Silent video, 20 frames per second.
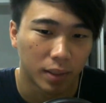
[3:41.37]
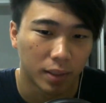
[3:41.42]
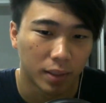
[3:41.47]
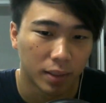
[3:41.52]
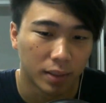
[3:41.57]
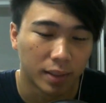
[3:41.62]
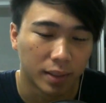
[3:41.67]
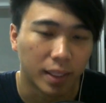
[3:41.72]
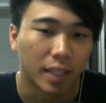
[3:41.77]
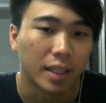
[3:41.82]

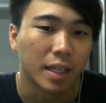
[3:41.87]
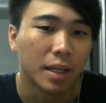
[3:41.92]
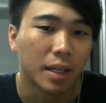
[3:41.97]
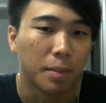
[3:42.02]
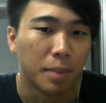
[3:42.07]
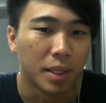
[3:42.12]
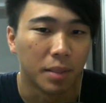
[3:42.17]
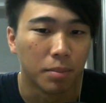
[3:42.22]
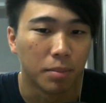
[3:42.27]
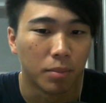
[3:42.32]
it's getting a
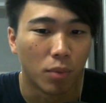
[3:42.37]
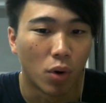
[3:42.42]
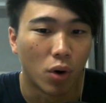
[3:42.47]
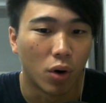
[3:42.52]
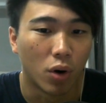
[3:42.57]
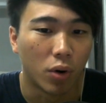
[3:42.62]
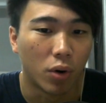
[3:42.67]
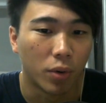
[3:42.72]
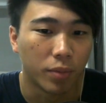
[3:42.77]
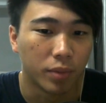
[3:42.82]
bit
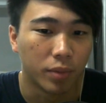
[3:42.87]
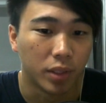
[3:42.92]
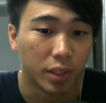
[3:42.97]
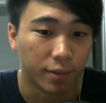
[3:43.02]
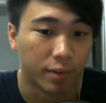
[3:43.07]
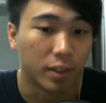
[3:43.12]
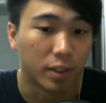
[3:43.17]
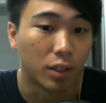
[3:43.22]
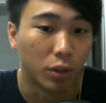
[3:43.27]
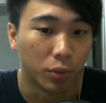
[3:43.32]
more
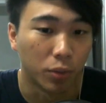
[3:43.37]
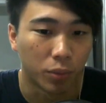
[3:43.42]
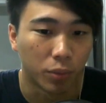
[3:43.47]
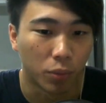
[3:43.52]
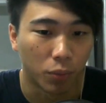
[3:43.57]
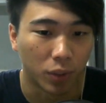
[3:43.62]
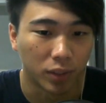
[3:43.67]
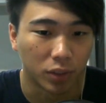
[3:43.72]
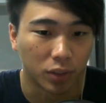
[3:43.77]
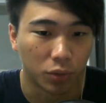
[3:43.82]
difficult
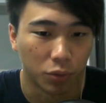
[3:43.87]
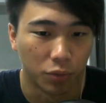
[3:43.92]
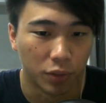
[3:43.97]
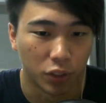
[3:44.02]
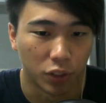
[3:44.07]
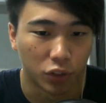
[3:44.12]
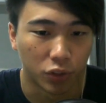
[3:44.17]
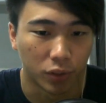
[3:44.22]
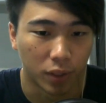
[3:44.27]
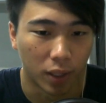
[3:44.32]
once you
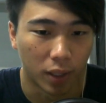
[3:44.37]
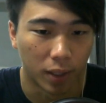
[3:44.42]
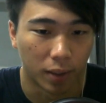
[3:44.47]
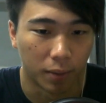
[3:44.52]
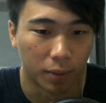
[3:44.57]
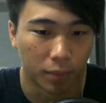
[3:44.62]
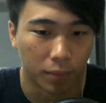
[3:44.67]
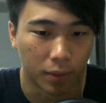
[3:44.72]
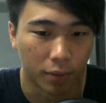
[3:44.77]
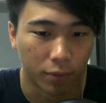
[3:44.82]
reach
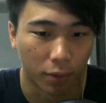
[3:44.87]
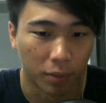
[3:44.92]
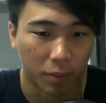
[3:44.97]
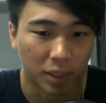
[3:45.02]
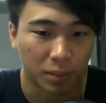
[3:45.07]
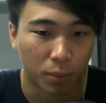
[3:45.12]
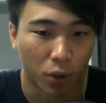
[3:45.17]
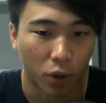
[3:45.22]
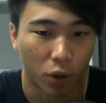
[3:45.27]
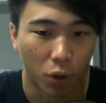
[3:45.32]
from
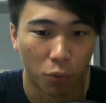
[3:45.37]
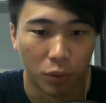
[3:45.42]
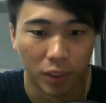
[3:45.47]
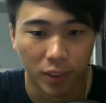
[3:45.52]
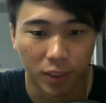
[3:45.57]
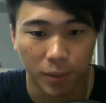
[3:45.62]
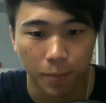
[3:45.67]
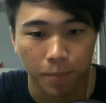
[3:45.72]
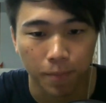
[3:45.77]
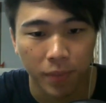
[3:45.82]
this point
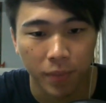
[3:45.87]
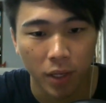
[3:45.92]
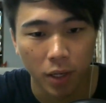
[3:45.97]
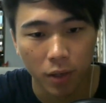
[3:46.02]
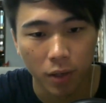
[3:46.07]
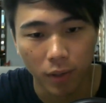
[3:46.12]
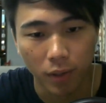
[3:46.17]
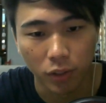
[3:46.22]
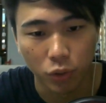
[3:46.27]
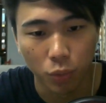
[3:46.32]
onwards.
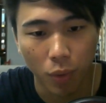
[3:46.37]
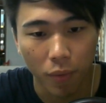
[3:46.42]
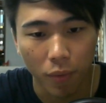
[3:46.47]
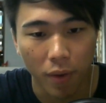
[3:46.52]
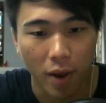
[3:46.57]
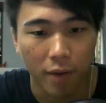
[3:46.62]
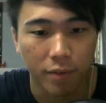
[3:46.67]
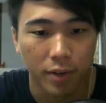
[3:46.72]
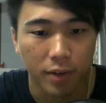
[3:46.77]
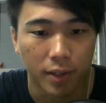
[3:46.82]
Right, so what we
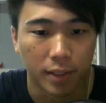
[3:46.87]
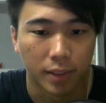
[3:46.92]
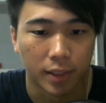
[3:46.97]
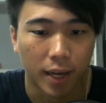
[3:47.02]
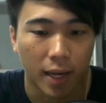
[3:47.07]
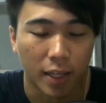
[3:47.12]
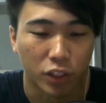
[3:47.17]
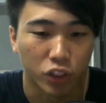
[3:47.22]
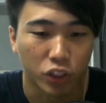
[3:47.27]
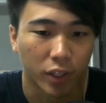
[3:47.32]
have here is an
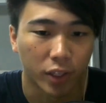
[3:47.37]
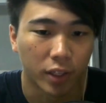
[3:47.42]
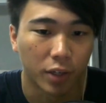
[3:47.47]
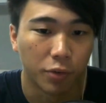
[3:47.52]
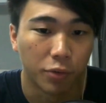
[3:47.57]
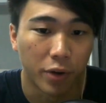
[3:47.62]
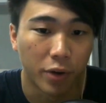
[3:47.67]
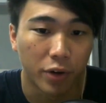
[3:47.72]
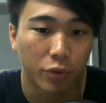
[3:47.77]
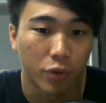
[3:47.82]

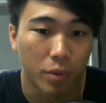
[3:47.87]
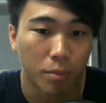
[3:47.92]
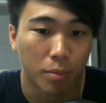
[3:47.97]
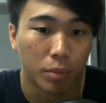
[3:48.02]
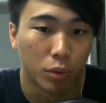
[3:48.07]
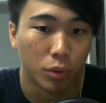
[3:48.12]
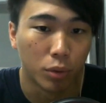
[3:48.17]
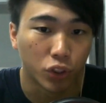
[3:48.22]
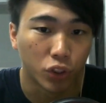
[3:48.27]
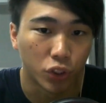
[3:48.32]
enchanted red, green,
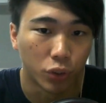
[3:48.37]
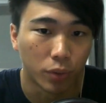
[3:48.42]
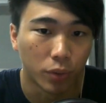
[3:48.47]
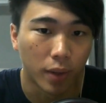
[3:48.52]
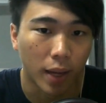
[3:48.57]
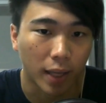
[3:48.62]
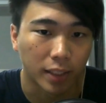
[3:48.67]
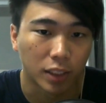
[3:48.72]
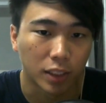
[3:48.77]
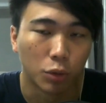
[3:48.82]
blue shield,
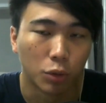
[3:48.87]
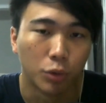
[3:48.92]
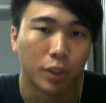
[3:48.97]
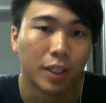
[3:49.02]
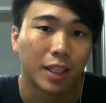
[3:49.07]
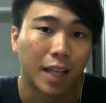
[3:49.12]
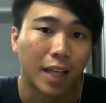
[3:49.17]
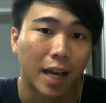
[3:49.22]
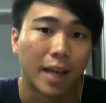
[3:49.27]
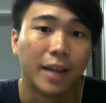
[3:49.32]

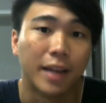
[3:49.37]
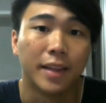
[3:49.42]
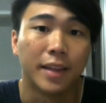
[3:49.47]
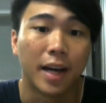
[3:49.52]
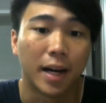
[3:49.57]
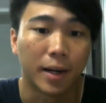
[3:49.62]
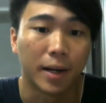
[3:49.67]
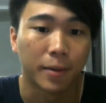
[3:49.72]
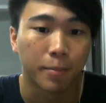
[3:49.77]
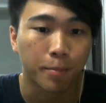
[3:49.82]
excluding light and
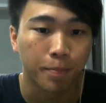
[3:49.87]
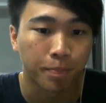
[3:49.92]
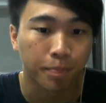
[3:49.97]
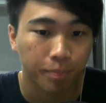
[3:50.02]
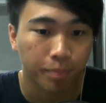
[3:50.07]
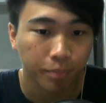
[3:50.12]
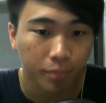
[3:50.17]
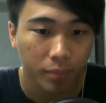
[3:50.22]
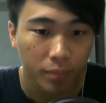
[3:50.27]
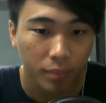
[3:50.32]
dark.
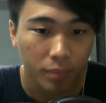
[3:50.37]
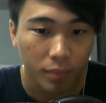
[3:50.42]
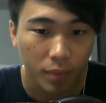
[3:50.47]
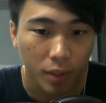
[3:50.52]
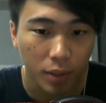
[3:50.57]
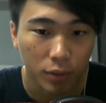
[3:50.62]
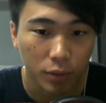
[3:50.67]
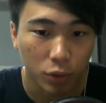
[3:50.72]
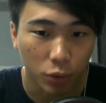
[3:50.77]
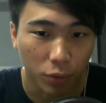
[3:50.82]

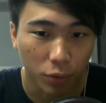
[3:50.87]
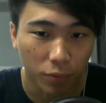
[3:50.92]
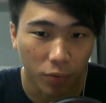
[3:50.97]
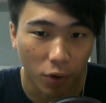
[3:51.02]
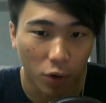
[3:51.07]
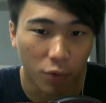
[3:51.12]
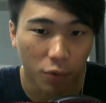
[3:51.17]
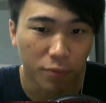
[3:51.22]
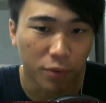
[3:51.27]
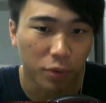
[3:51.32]
So for
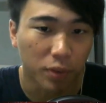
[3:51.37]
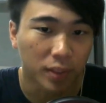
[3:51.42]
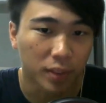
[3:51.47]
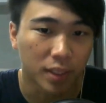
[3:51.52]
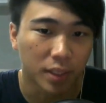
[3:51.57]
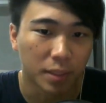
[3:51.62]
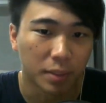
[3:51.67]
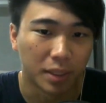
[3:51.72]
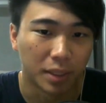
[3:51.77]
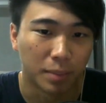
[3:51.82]
Ophiuchus
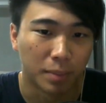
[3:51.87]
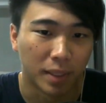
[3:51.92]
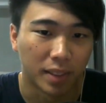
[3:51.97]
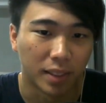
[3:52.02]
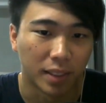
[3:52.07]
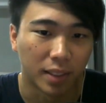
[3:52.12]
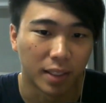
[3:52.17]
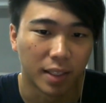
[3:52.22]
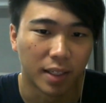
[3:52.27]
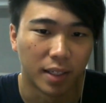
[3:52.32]
team, it's
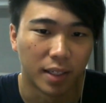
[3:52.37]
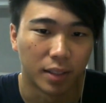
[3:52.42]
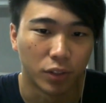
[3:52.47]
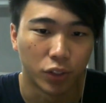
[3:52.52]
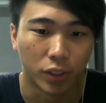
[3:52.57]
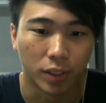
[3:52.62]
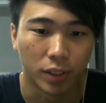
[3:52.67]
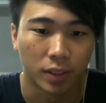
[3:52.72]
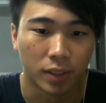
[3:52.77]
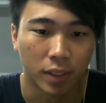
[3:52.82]
basically
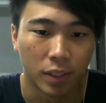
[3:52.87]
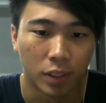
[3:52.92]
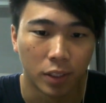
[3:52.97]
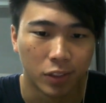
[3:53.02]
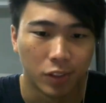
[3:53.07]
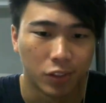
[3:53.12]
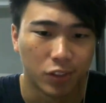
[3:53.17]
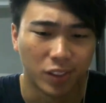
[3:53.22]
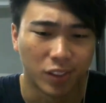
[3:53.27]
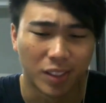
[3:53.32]
just
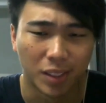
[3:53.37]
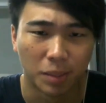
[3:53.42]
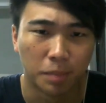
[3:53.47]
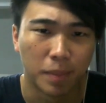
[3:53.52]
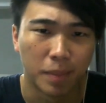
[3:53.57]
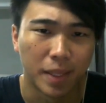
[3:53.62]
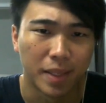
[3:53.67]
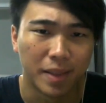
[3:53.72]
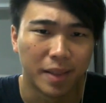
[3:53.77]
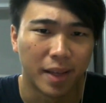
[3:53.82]

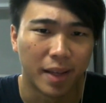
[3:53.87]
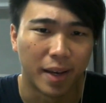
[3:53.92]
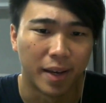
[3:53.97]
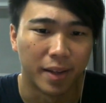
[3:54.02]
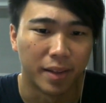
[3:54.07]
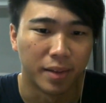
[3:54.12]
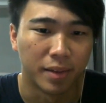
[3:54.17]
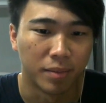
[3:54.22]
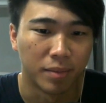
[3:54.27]
spin and